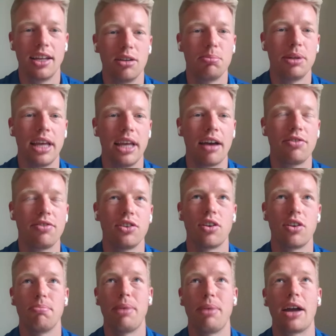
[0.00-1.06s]
It'll be
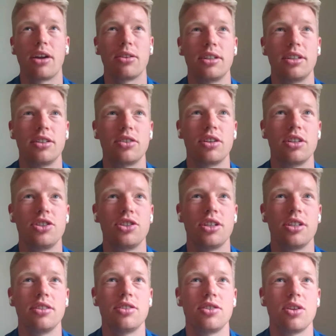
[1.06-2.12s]
after our paddle
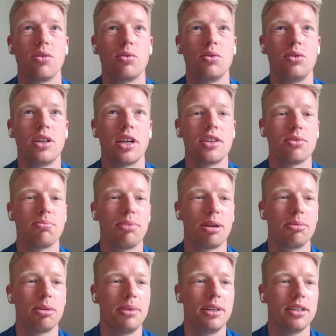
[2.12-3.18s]
integration, so you guys will
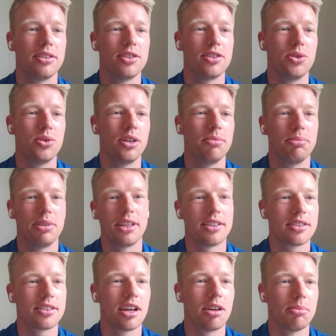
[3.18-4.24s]
probably beat us to it, but
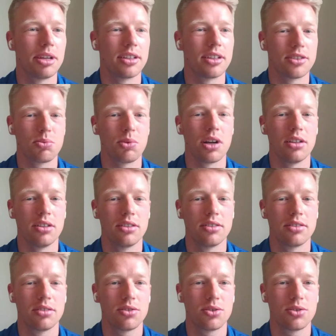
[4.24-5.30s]
that's coming as well